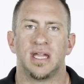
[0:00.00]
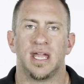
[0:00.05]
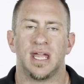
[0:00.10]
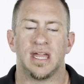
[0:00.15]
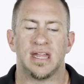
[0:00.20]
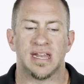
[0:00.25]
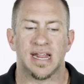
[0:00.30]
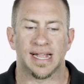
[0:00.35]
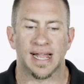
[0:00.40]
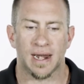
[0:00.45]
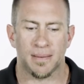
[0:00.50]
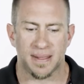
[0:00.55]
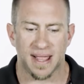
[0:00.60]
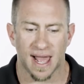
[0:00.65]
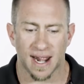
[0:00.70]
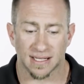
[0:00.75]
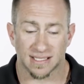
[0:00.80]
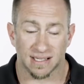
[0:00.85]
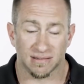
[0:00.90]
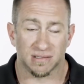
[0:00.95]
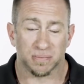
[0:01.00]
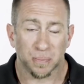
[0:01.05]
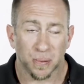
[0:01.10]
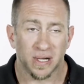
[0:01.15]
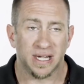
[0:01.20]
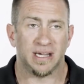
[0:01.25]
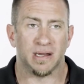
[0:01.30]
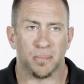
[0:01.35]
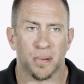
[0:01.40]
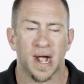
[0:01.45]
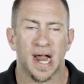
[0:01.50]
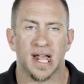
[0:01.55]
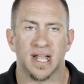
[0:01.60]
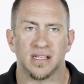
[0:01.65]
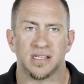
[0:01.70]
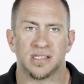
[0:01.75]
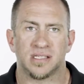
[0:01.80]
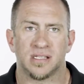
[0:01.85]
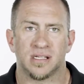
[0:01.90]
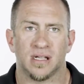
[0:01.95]
And I gotta be honest, I was pretty
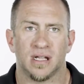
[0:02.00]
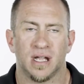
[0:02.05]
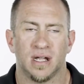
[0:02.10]
depressed.